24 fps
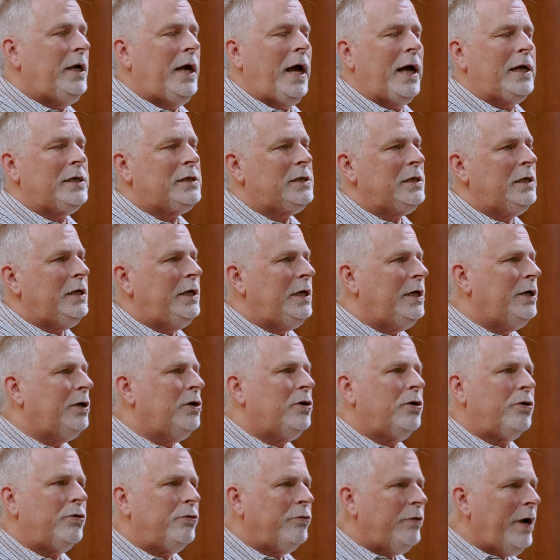has
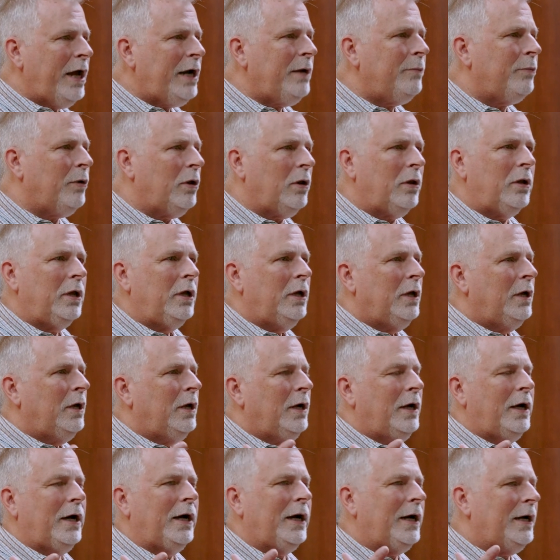incredible
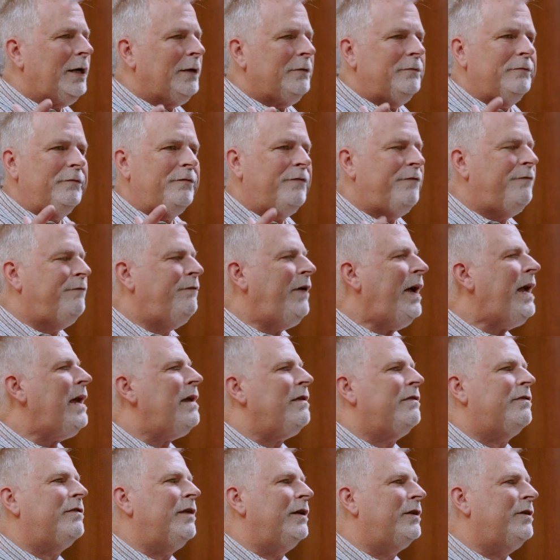
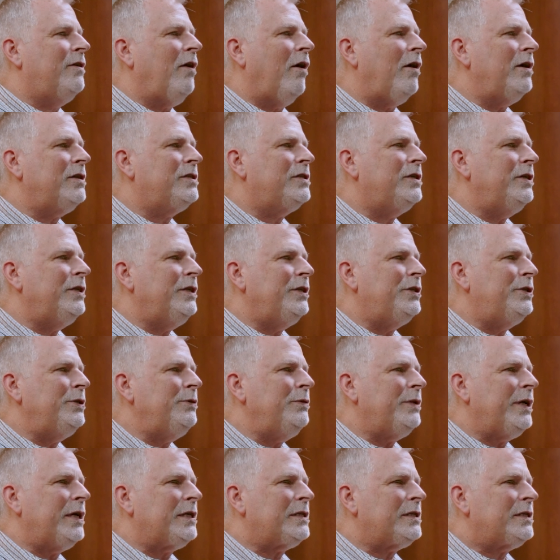faith that God is going to do
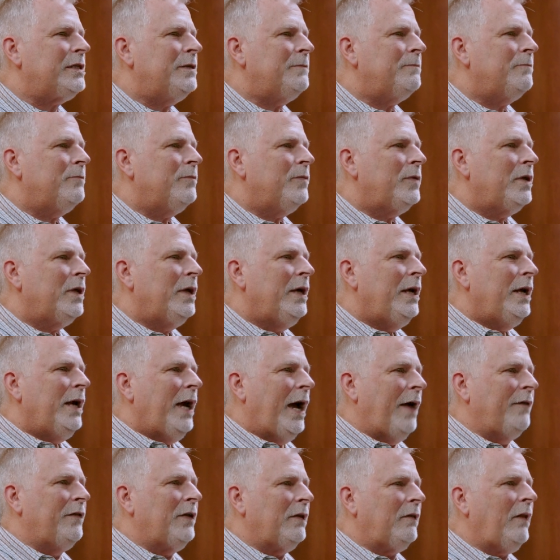this.
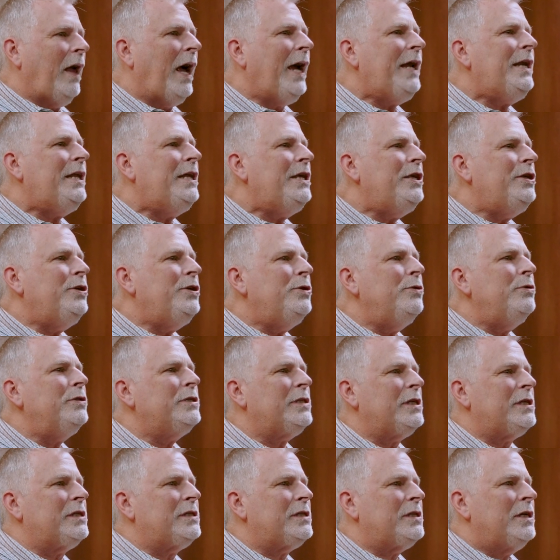And the line he
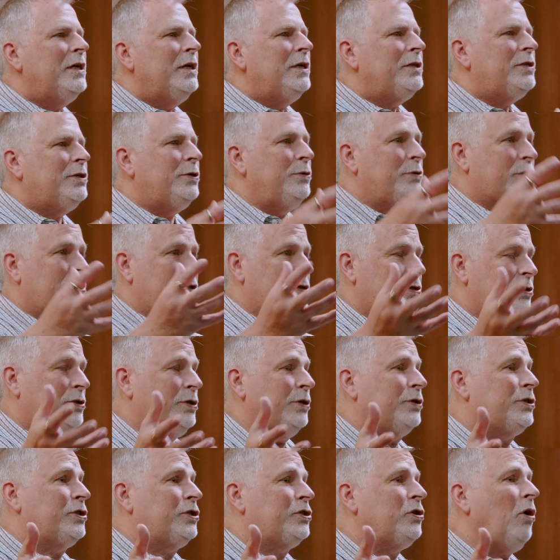uses to
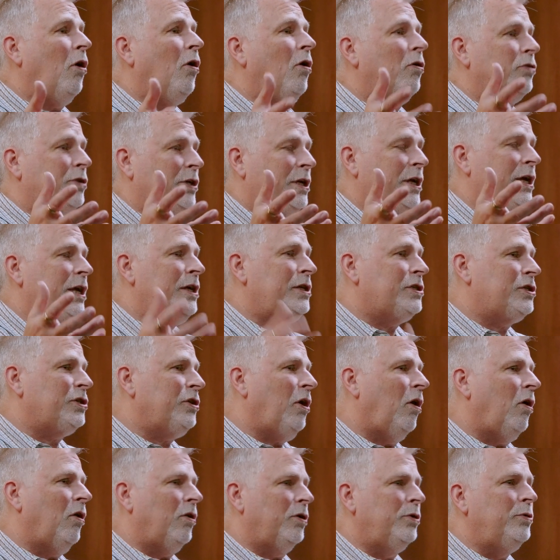King
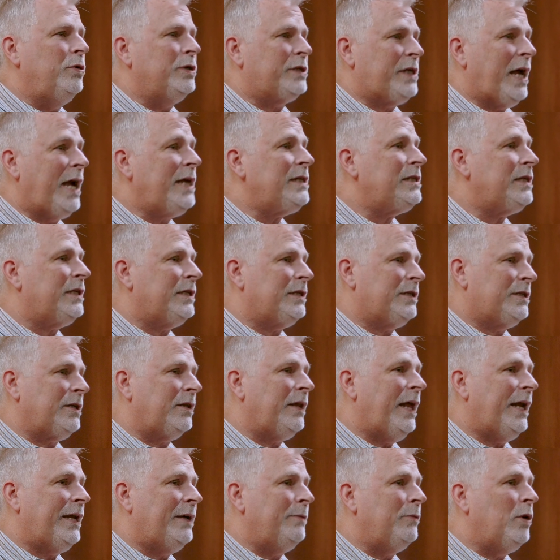Saul, who is hesitant to
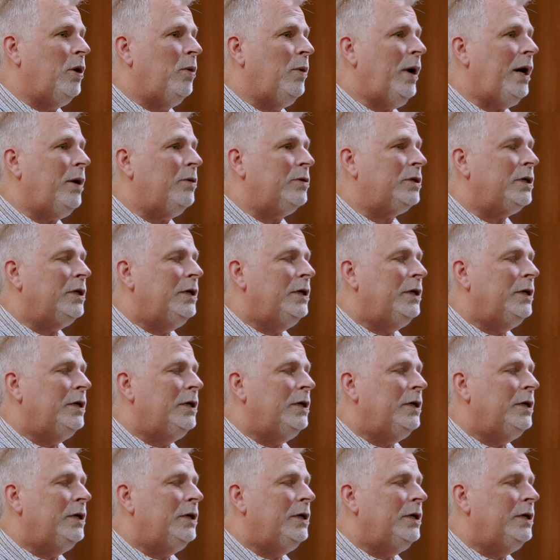let him go out,